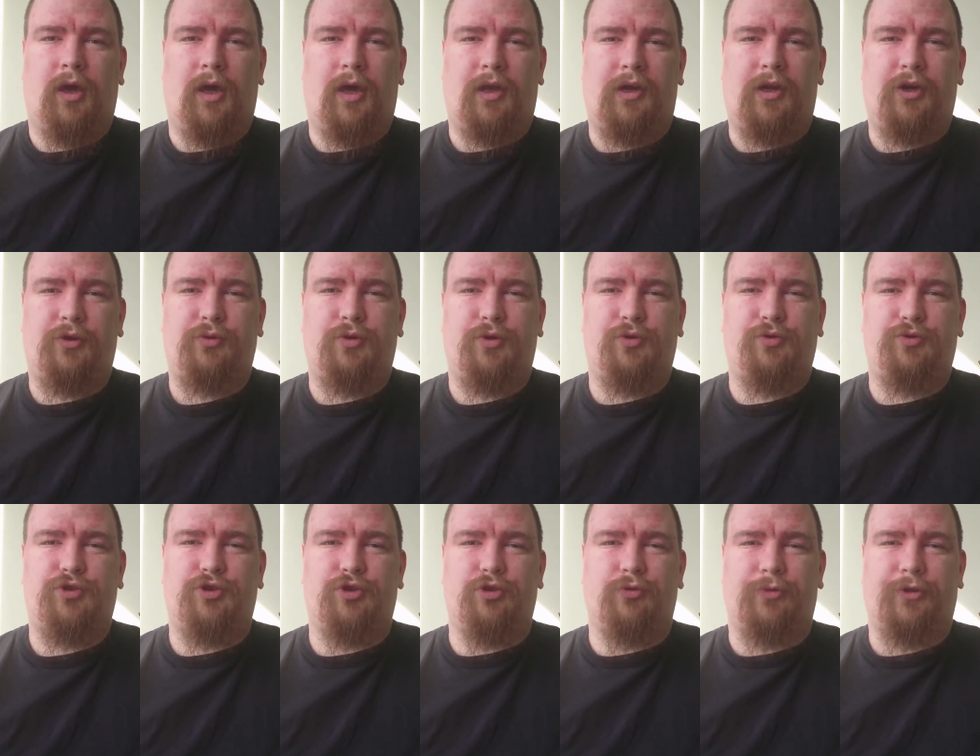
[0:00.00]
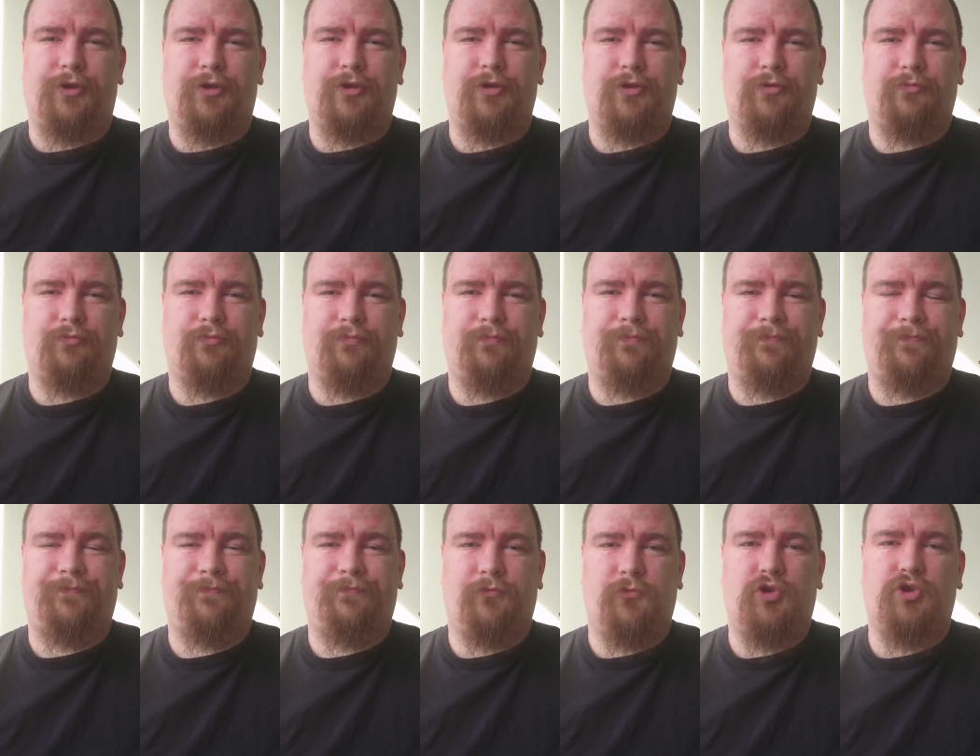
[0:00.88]
Hello YouTubers,
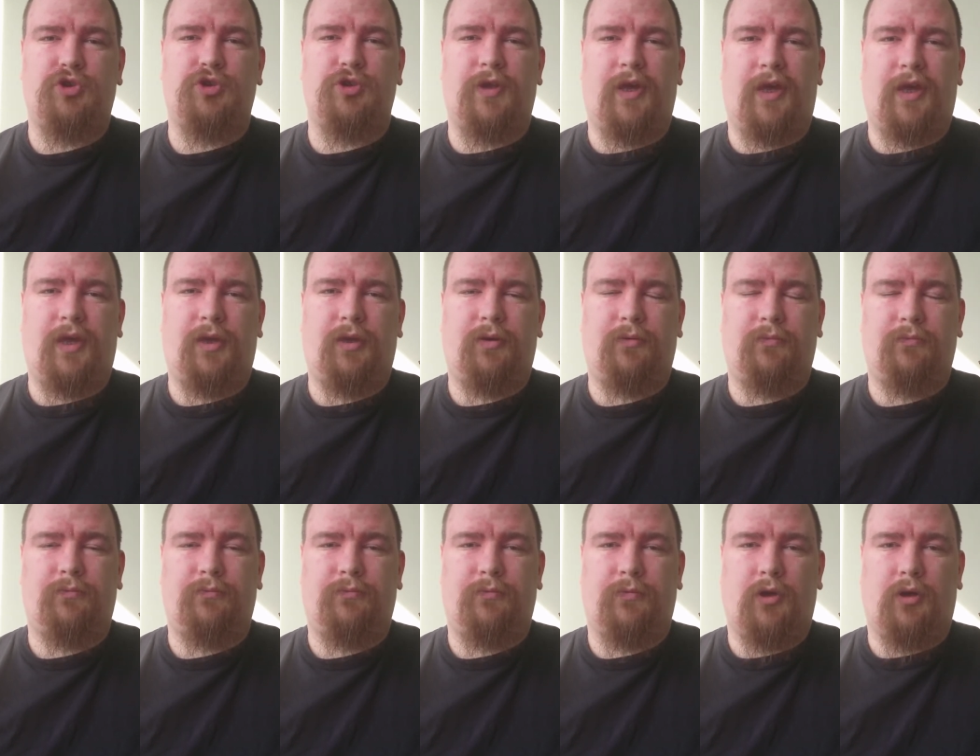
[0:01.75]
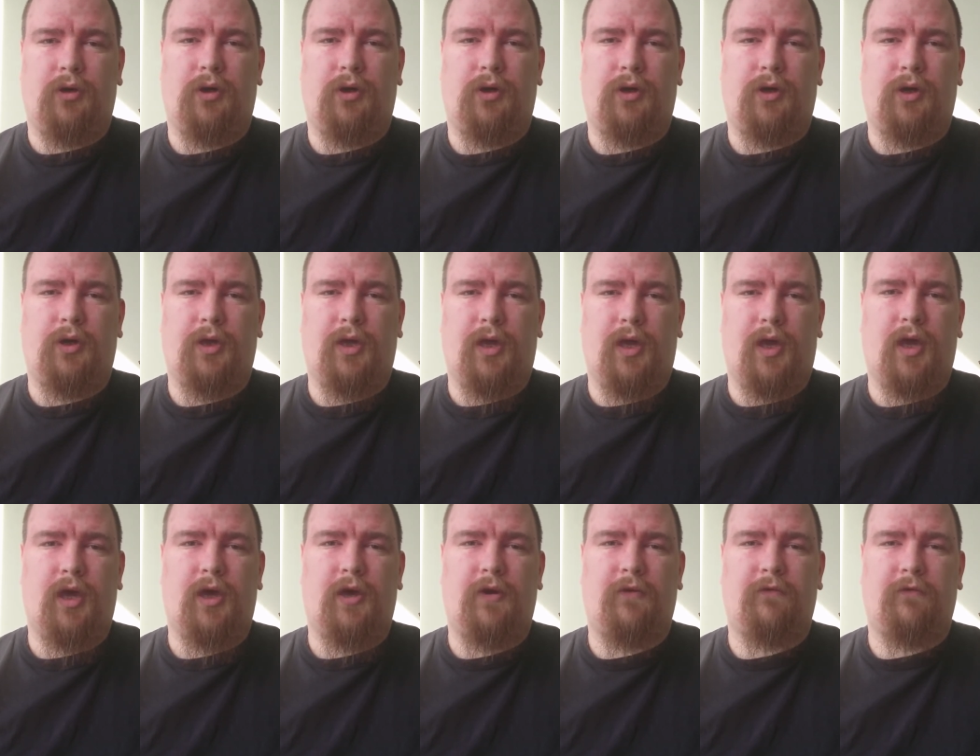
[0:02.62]
today I
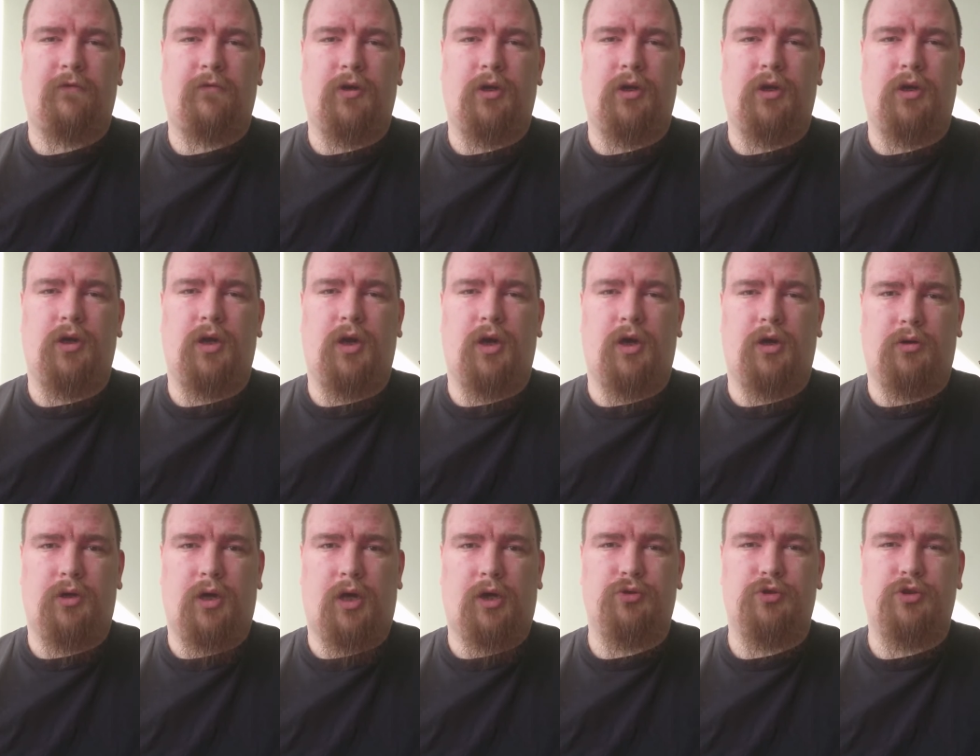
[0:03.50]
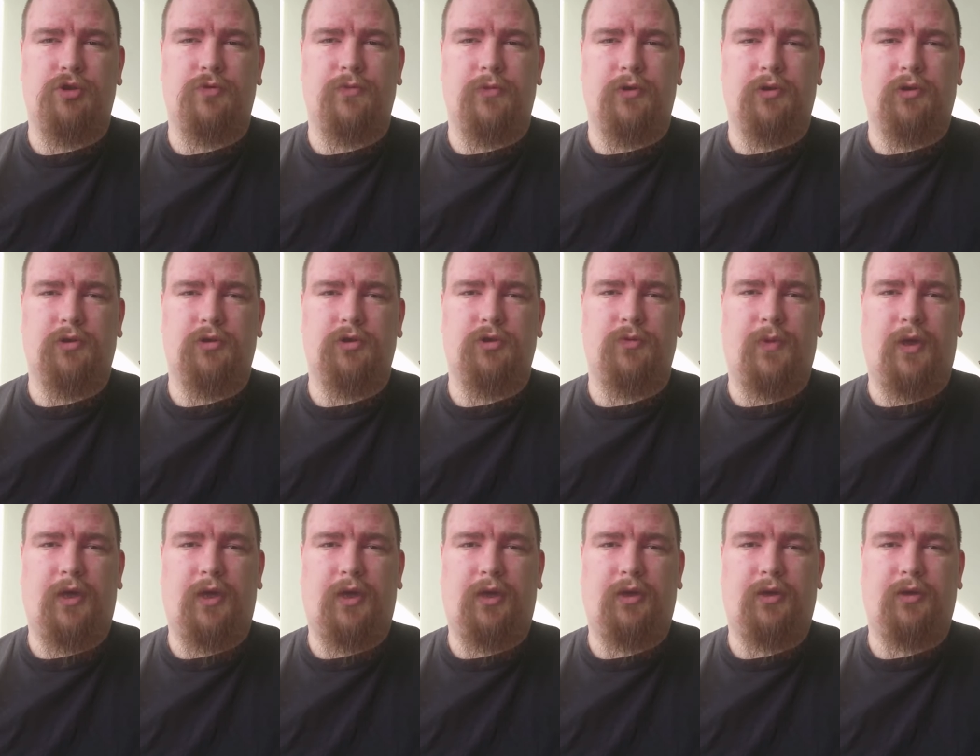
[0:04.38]
have an announcement to
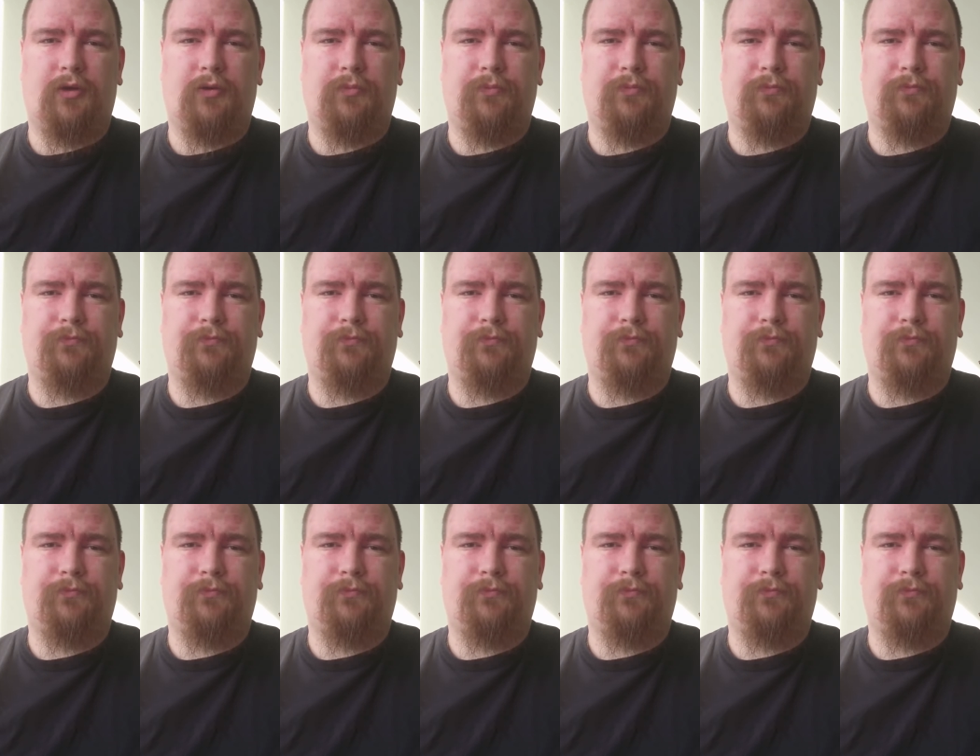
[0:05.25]
make.